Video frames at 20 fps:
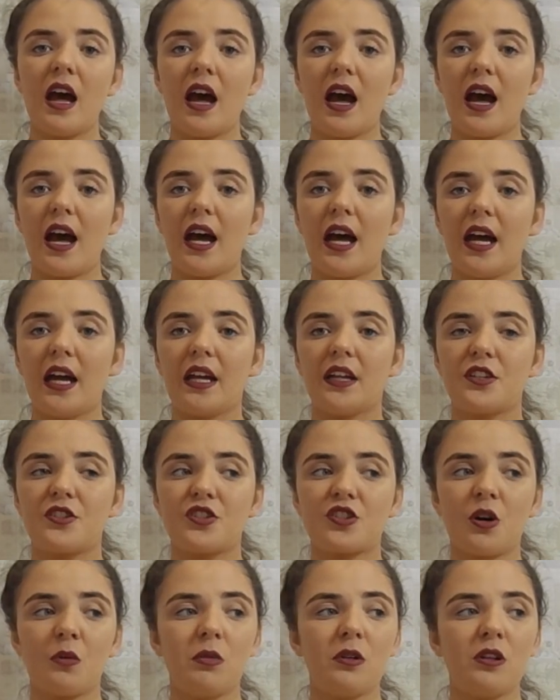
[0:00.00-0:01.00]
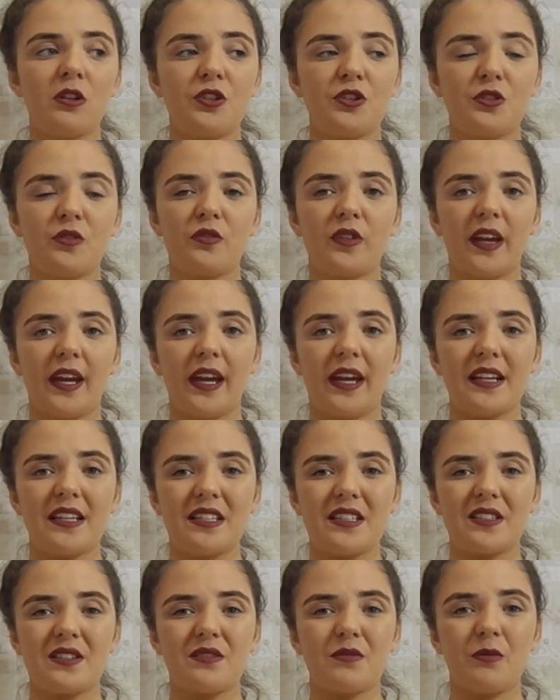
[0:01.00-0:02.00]
A double duvet
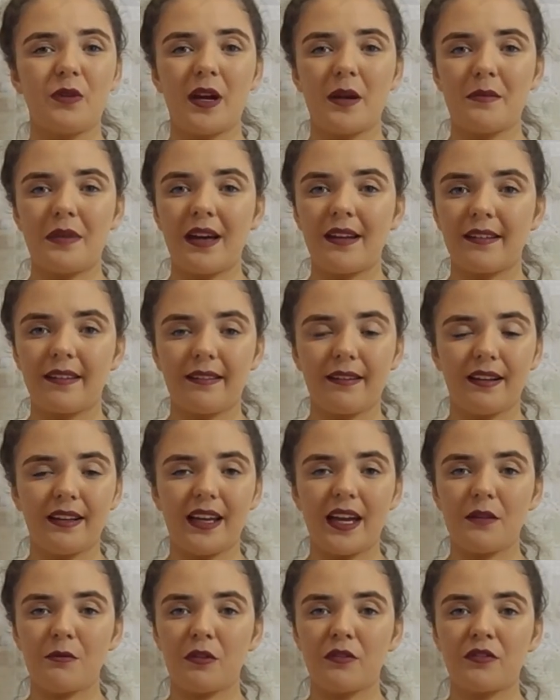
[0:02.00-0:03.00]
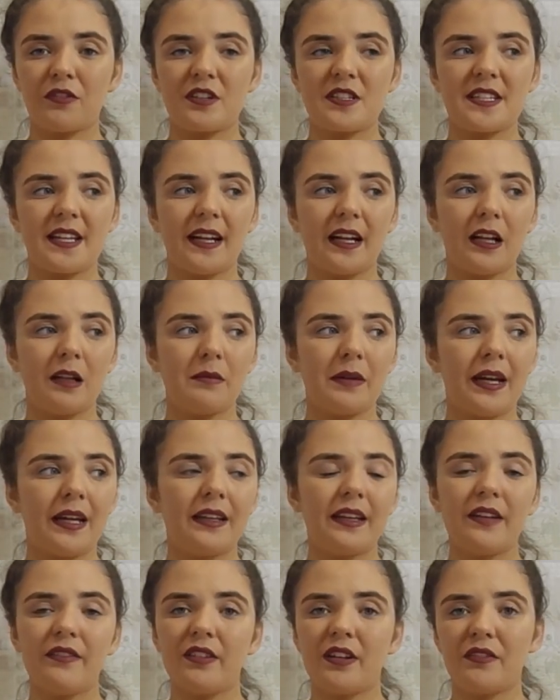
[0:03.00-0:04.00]
is way better than getting one for single bed.
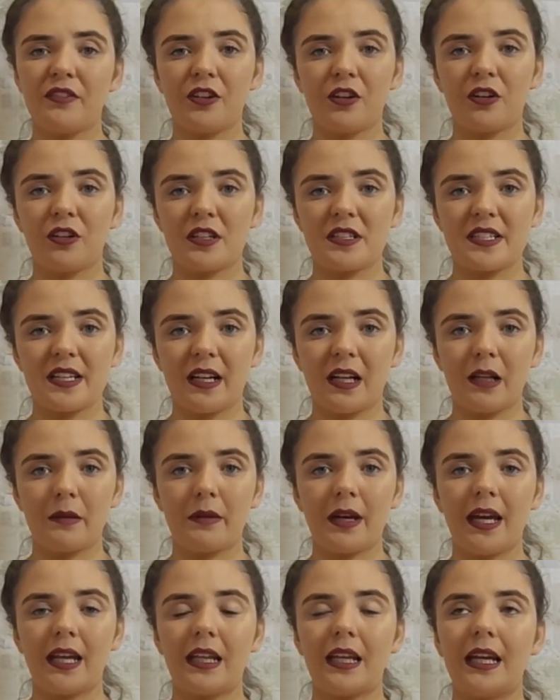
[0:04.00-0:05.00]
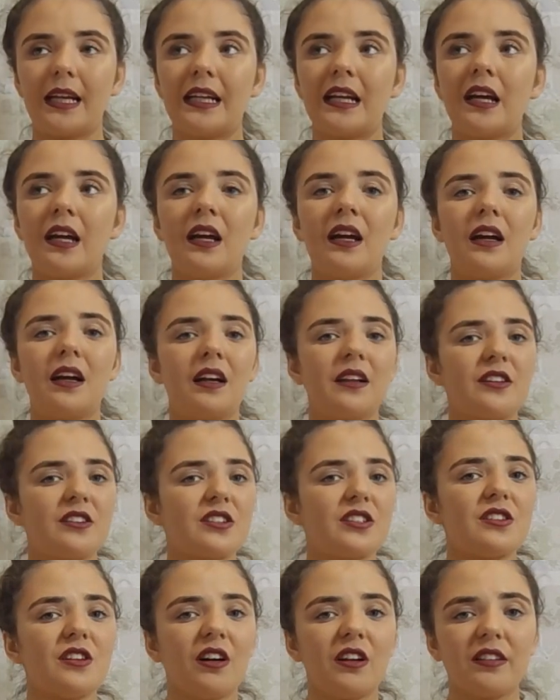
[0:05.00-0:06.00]
Even if you're on a single bed, like there's
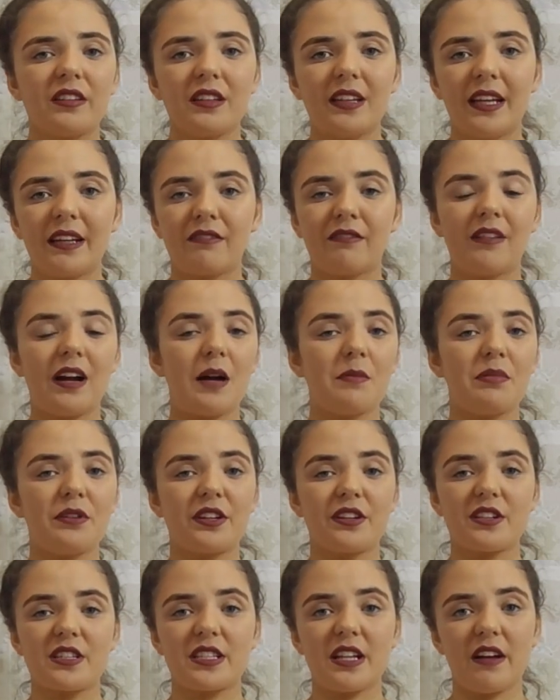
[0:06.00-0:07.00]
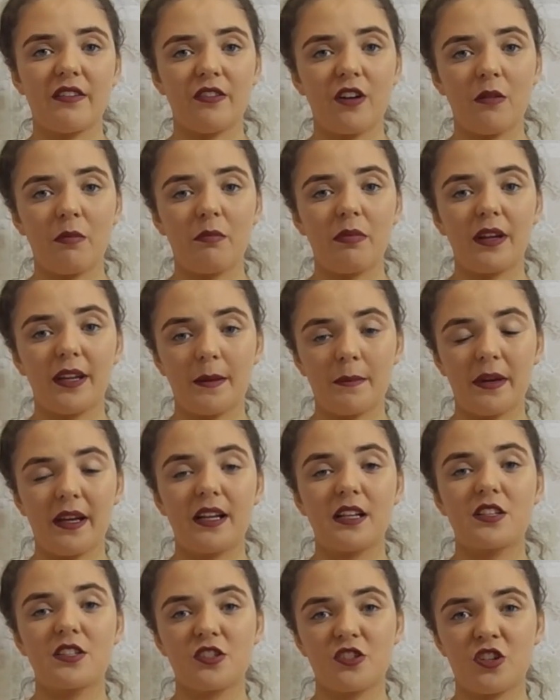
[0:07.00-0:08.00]
nothing like wrapping yourself up in a big
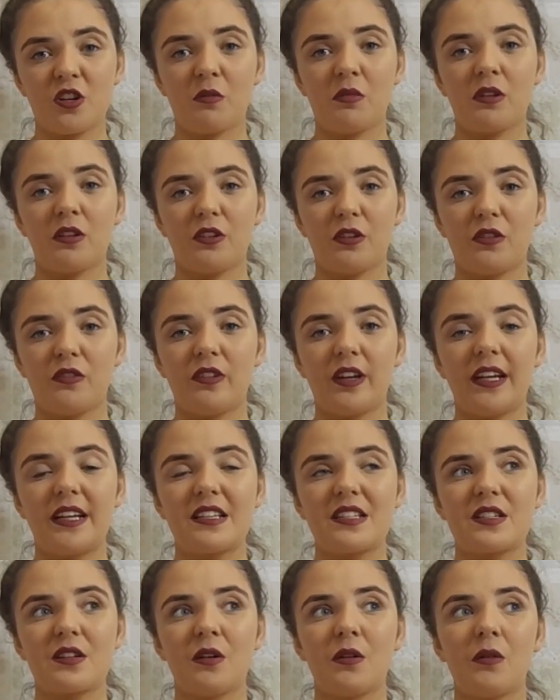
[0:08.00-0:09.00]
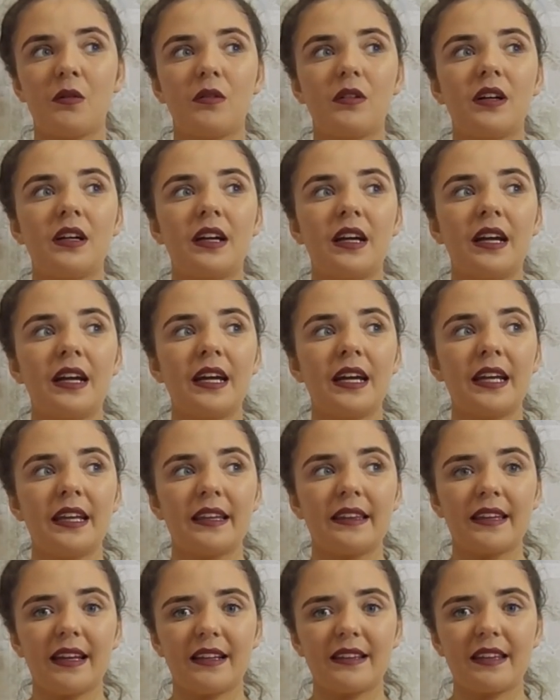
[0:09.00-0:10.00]
double duvet, so
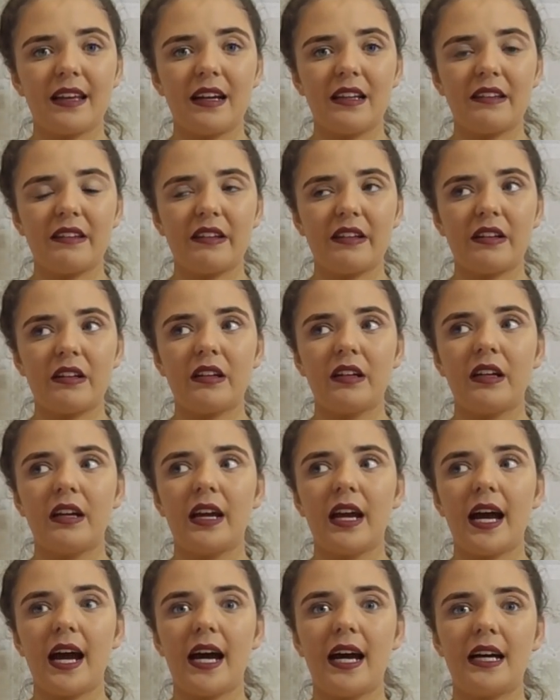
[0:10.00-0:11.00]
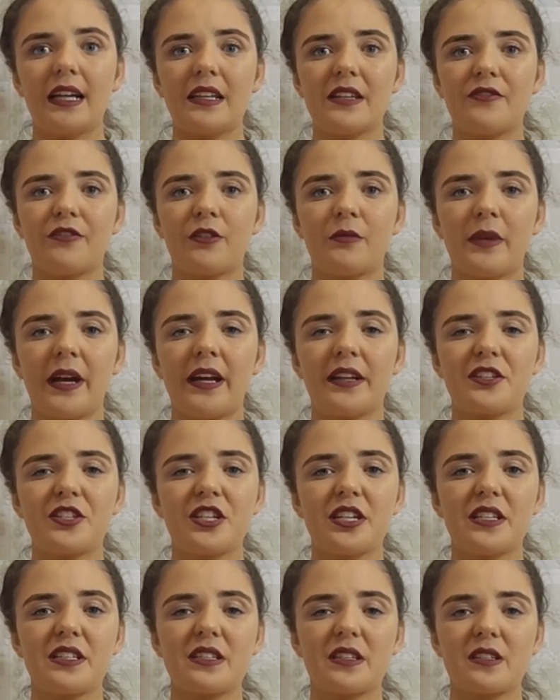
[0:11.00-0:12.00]
that's handier. And for bed
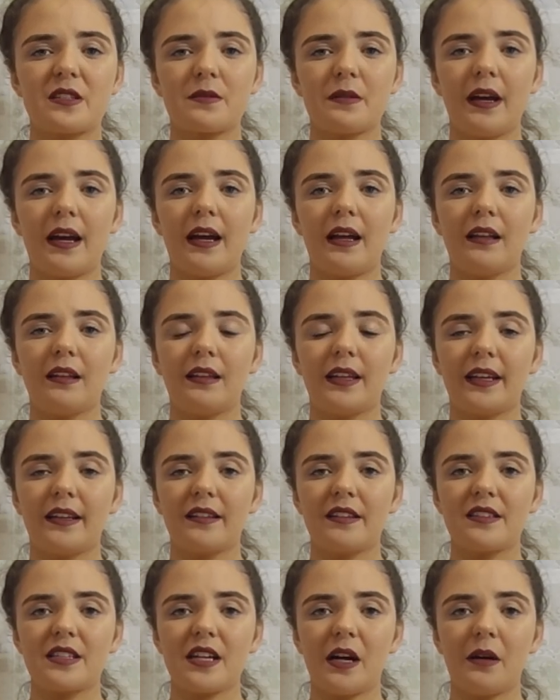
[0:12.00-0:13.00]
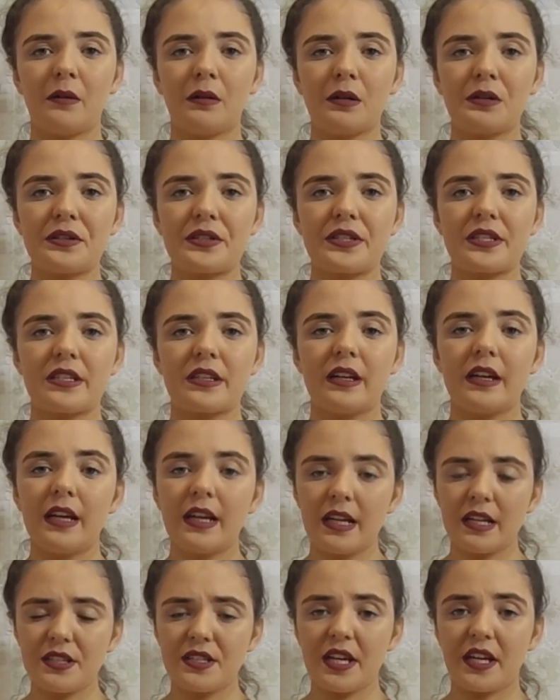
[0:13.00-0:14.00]
sheets as well, like the towels,
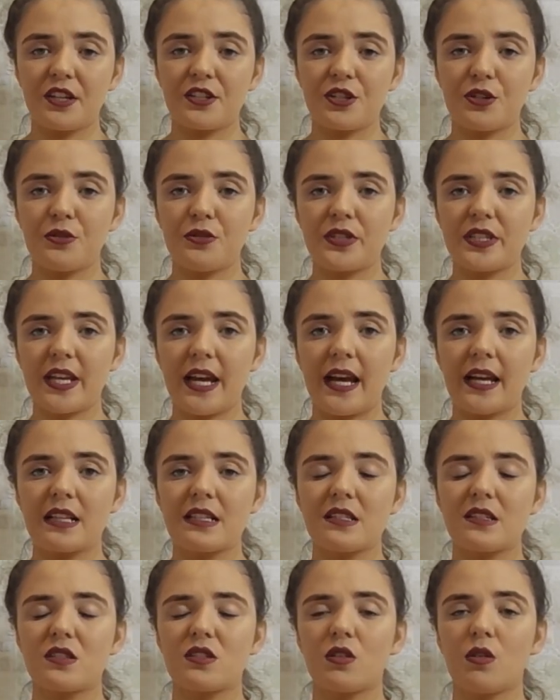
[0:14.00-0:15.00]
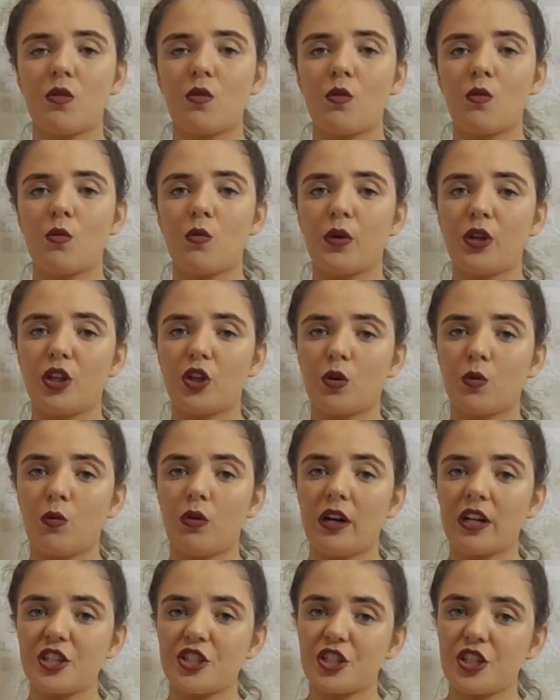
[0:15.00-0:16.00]
take 2 sets, so when you're
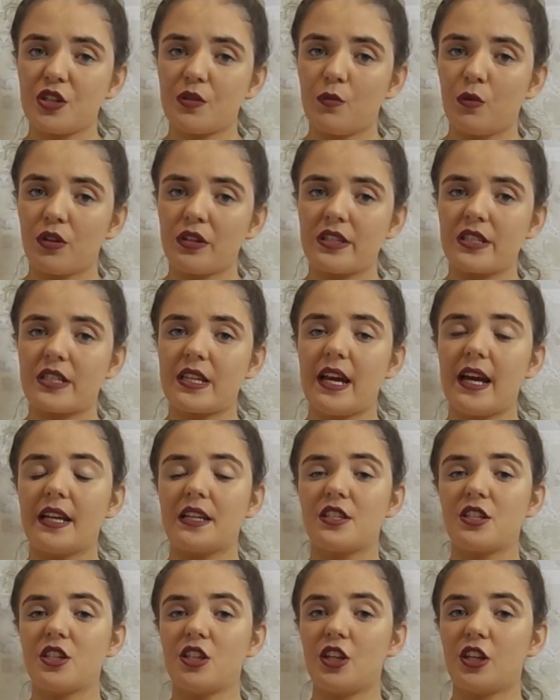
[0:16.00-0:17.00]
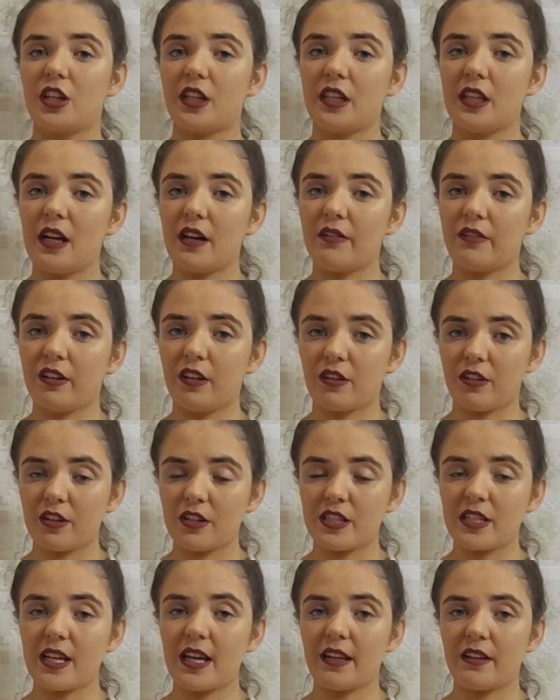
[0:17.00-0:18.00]
washing one set you can have the other
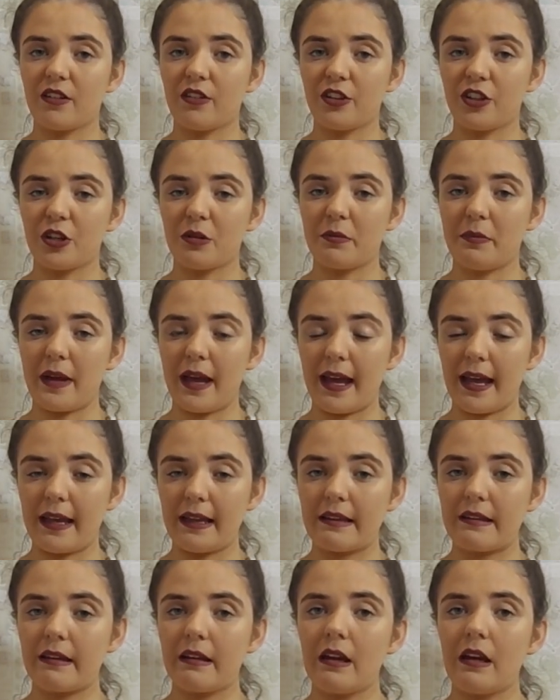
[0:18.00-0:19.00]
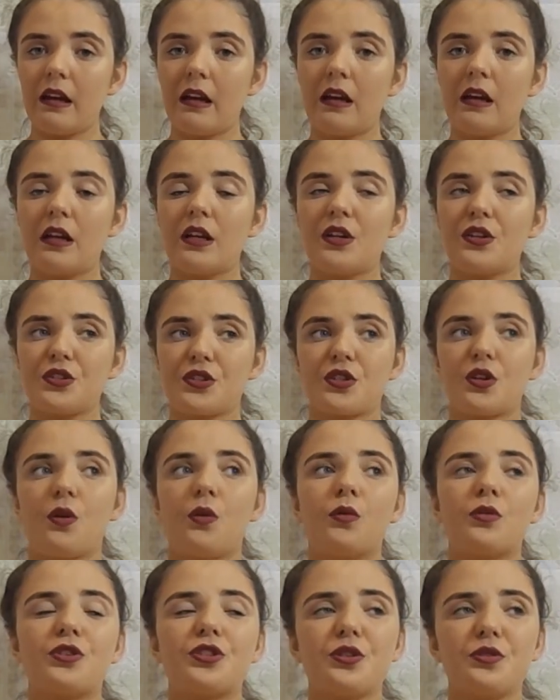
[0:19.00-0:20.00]
set on your bed. So
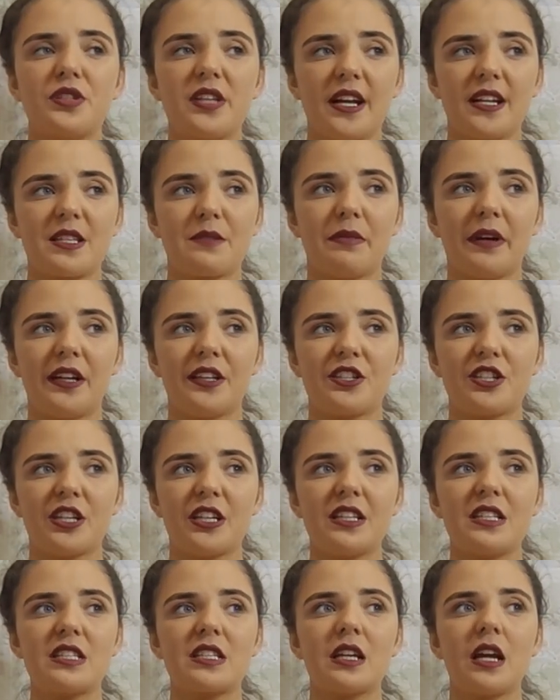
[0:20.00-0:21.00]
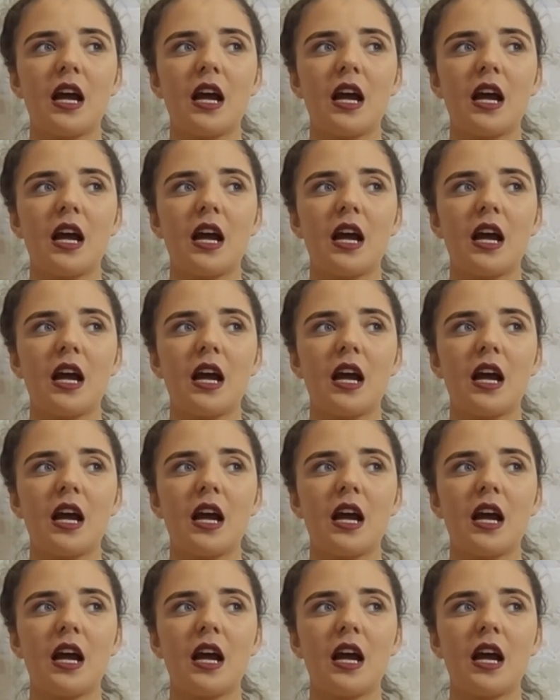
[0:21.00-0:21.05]
2 sets of bed sheets.